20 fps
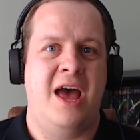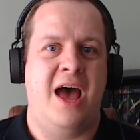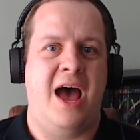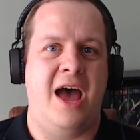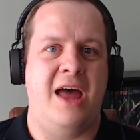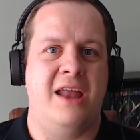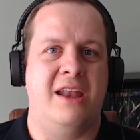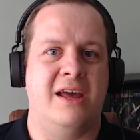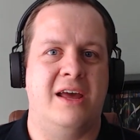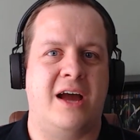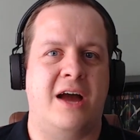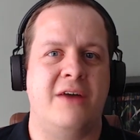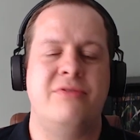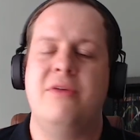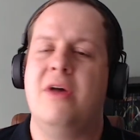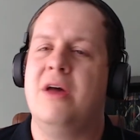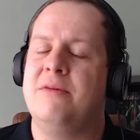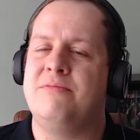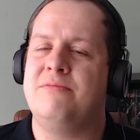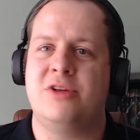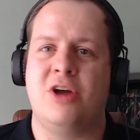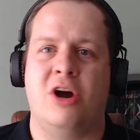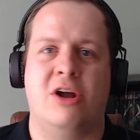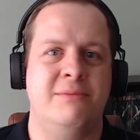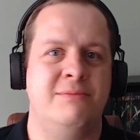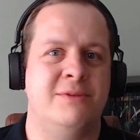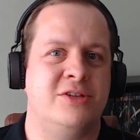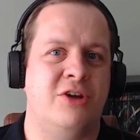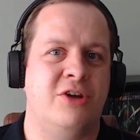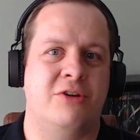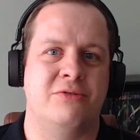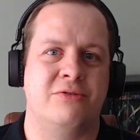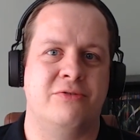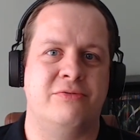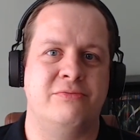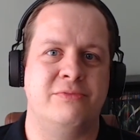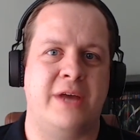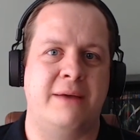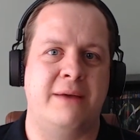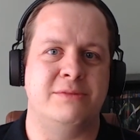And Colin McDonald from
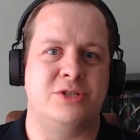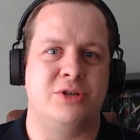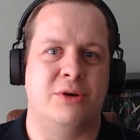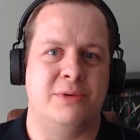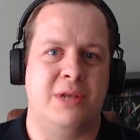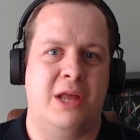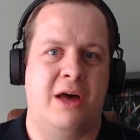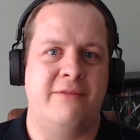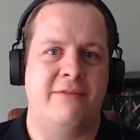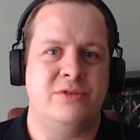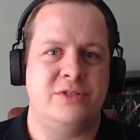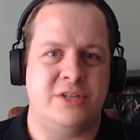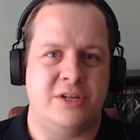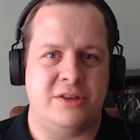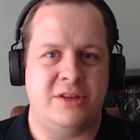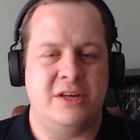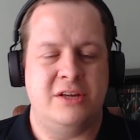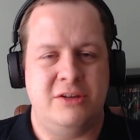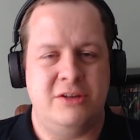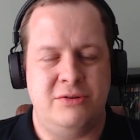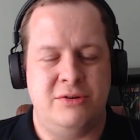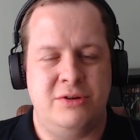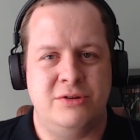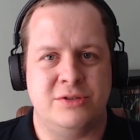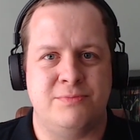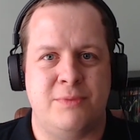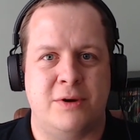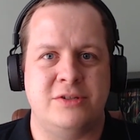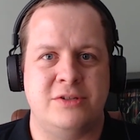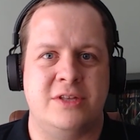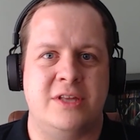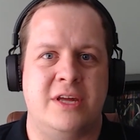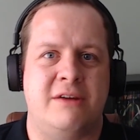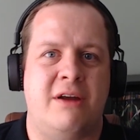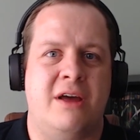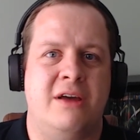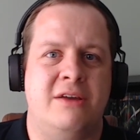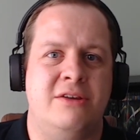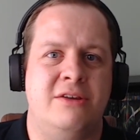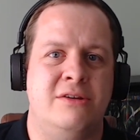Games Job Live, which I think you used a
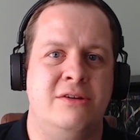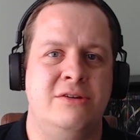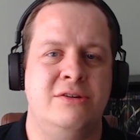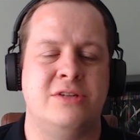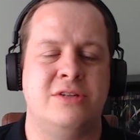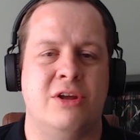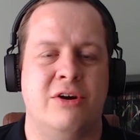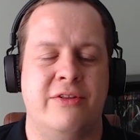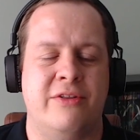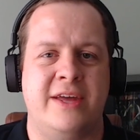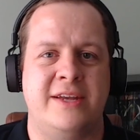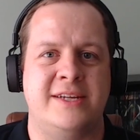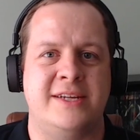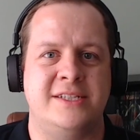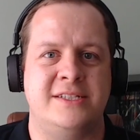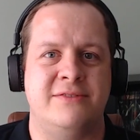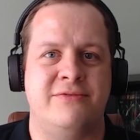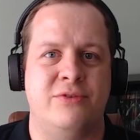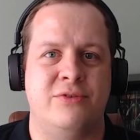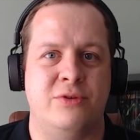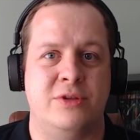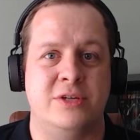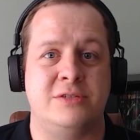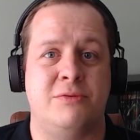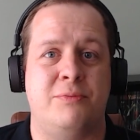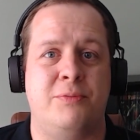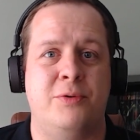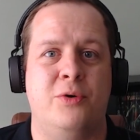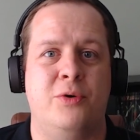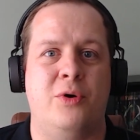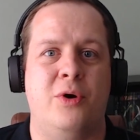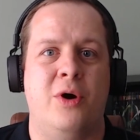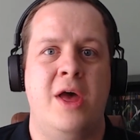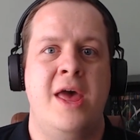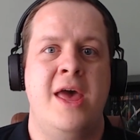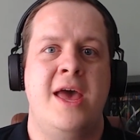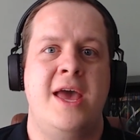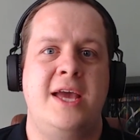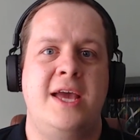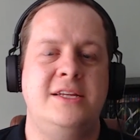lot of their data for this report.
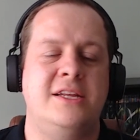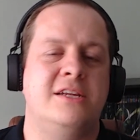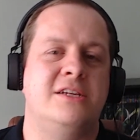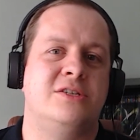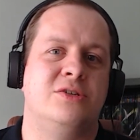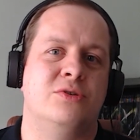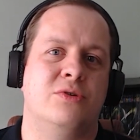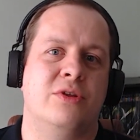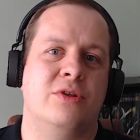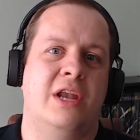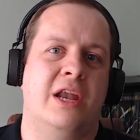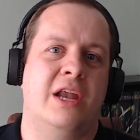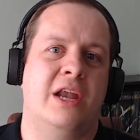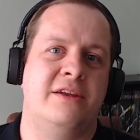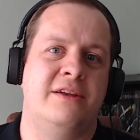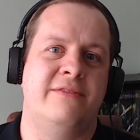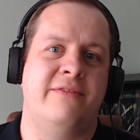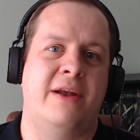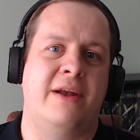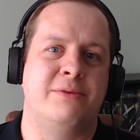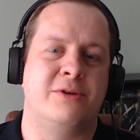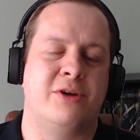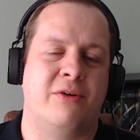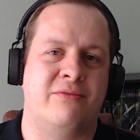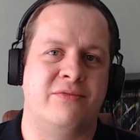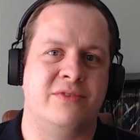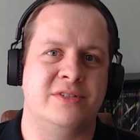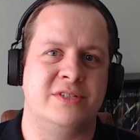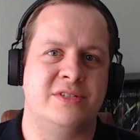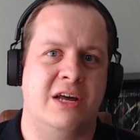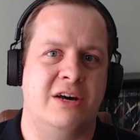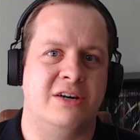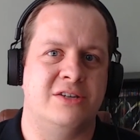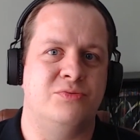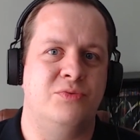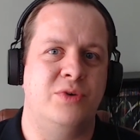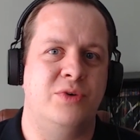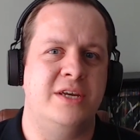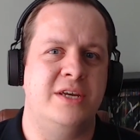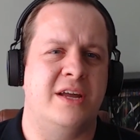He did a talk at the London Developer Conference last
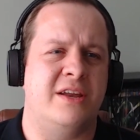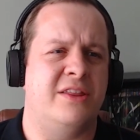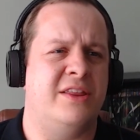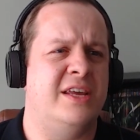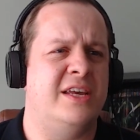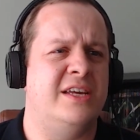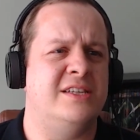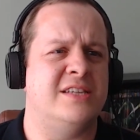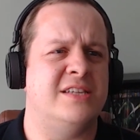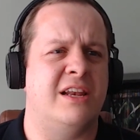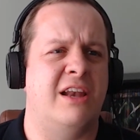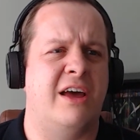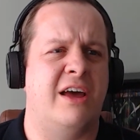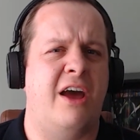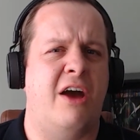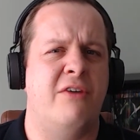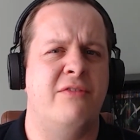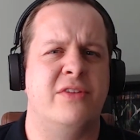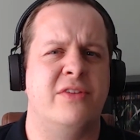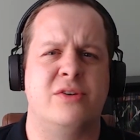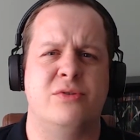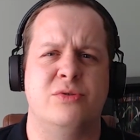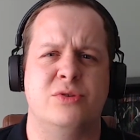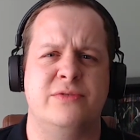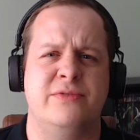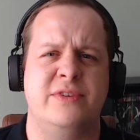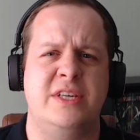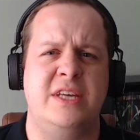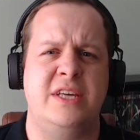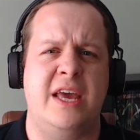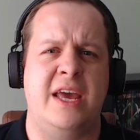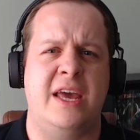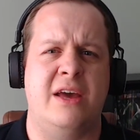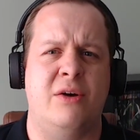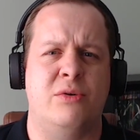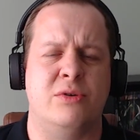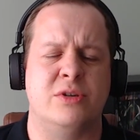week, and I think he said over the course of a year, or